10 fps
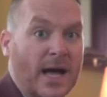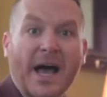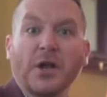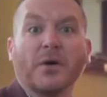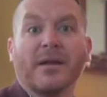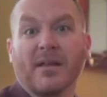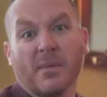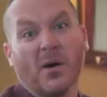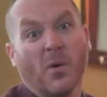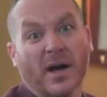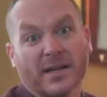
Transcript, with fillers: I don't know anything about wine.